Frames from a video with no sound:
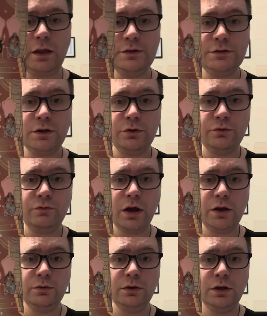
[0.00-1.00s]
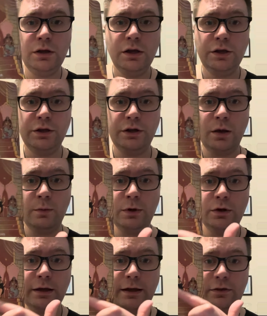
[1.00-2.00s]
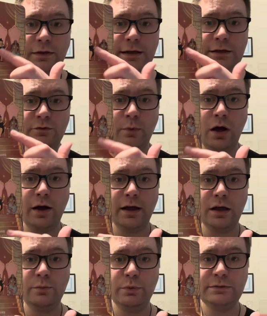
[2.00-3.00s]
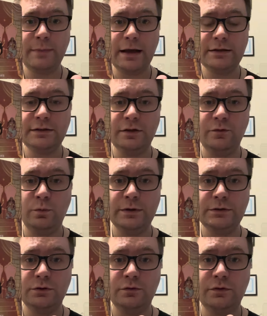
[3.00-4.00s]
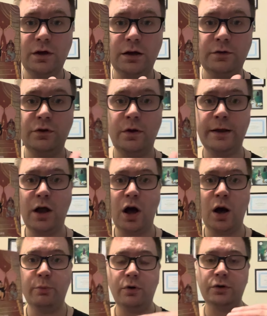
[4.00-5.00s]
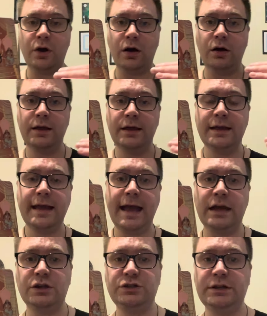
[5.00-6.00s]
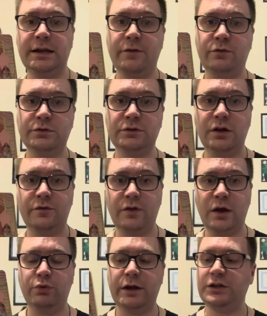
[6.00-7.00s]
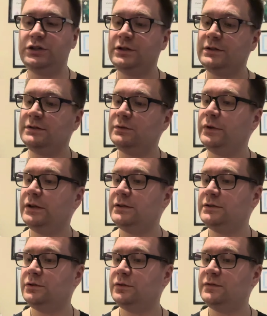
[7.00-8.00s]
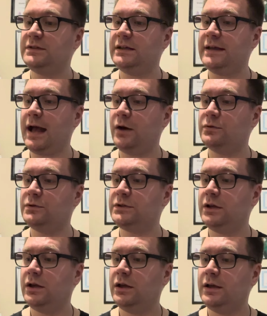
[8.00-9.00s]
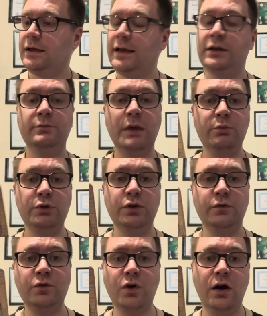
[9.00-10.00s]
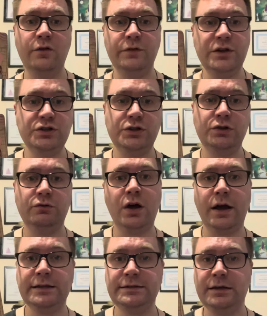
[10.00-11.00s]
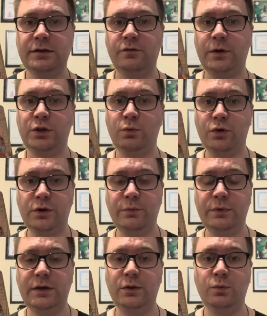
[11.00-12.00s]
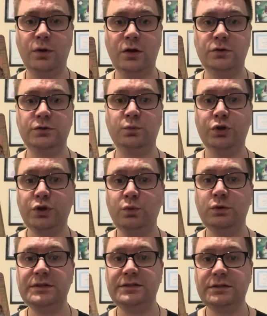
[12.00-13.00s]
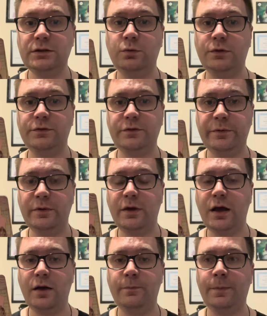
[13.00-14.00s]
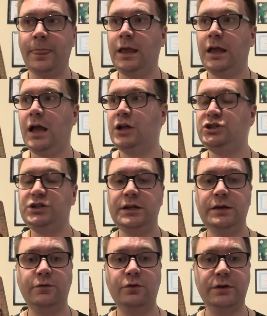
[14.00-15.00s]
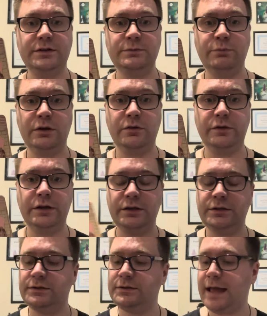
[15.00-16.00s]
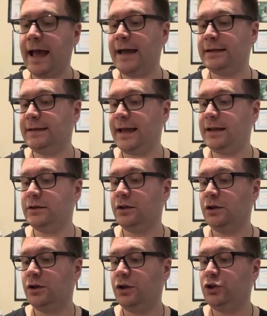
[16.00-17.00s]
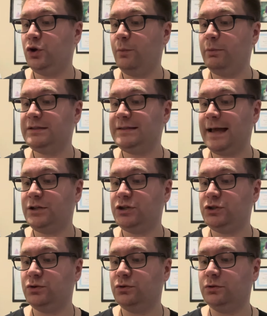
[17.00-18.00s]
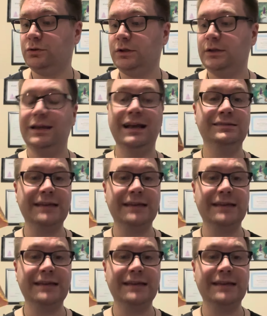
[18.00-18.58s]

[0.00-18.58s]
So throne, you know, we're looking at things from a higher perspective. We're sort of kind of going up on our energy levels and our vibrations, and we can sort of see out. And maybe you've got a vision or an idea of where you want to be in the world or what you would still want to achieve or experience. And again, your potential is